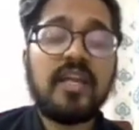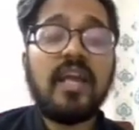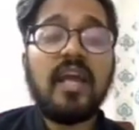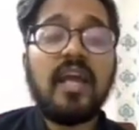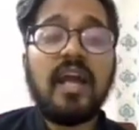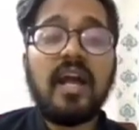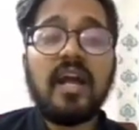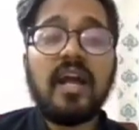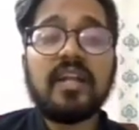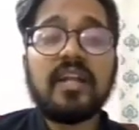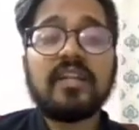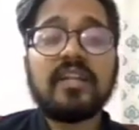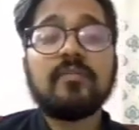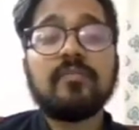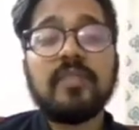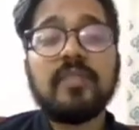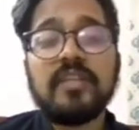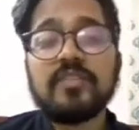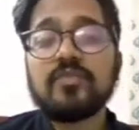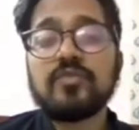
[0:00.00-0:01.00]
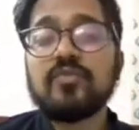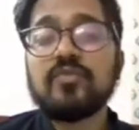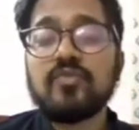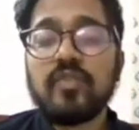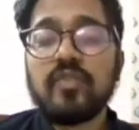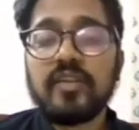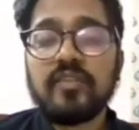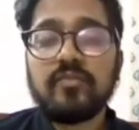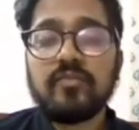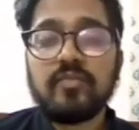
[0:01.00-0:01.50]
And please do
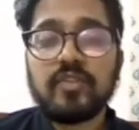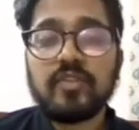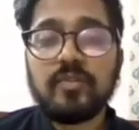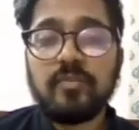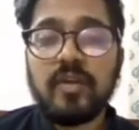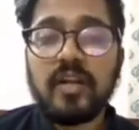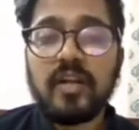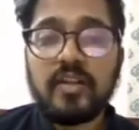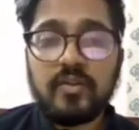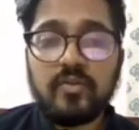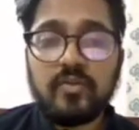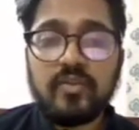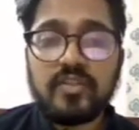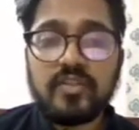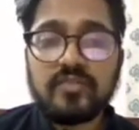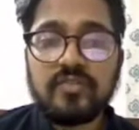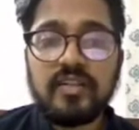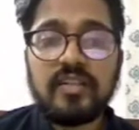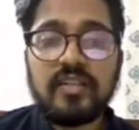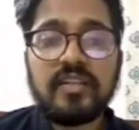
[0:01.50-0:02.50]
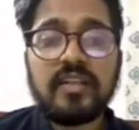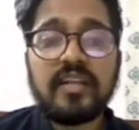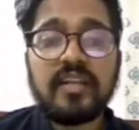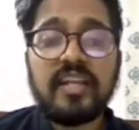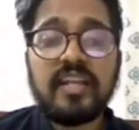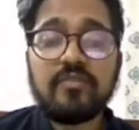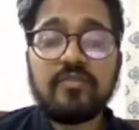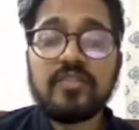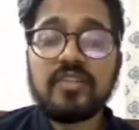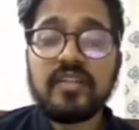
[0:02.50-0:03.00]
join for the part 2 as well.
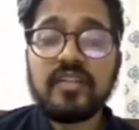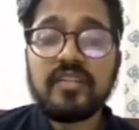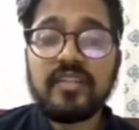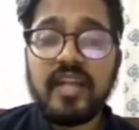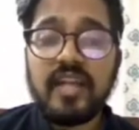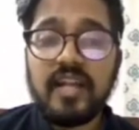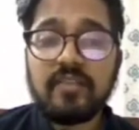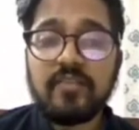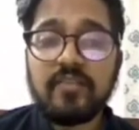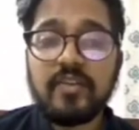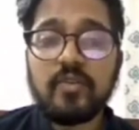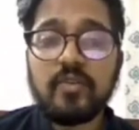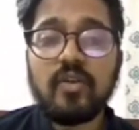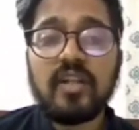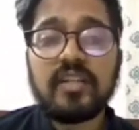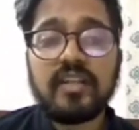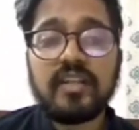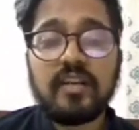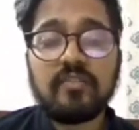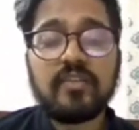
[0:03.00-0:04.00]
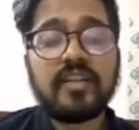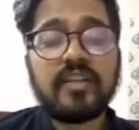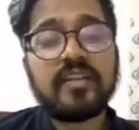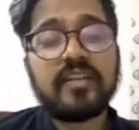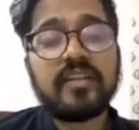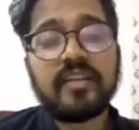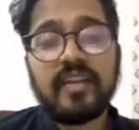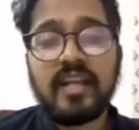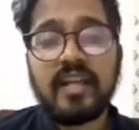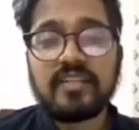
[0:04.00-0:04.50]
In that video I'll cover
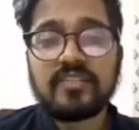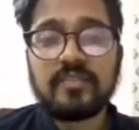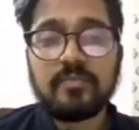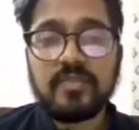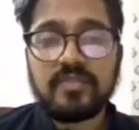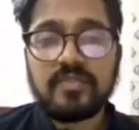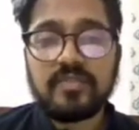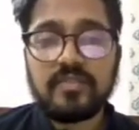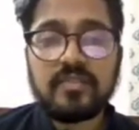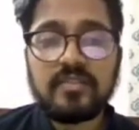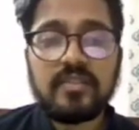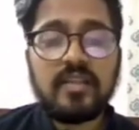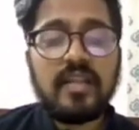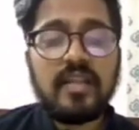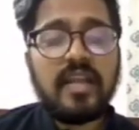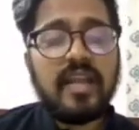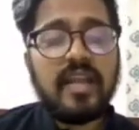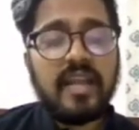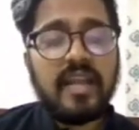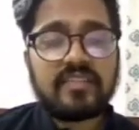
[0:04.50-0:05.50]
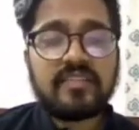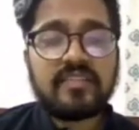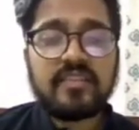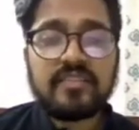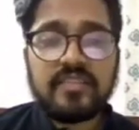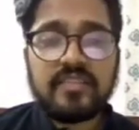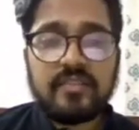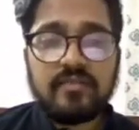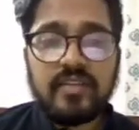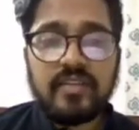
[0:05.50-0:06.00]
international business
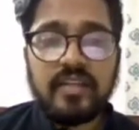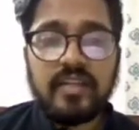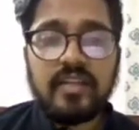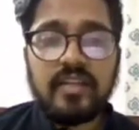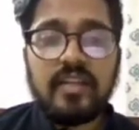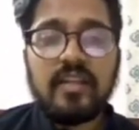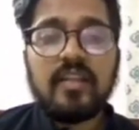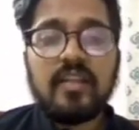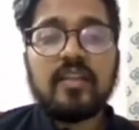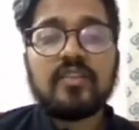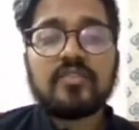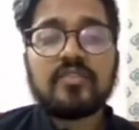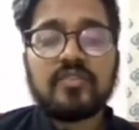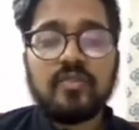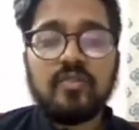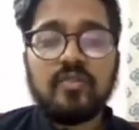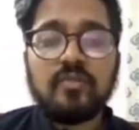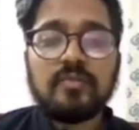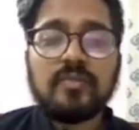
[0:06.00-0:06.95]
extensively. So